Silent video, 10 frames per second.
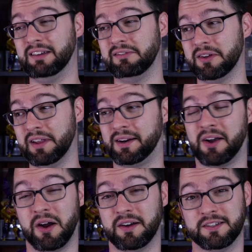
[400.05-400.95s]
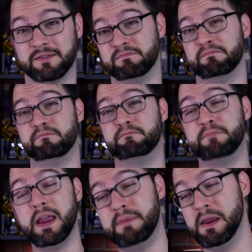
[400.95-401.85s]
even though that card is
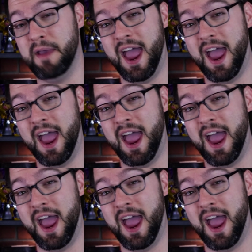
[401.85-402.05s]
pee-pee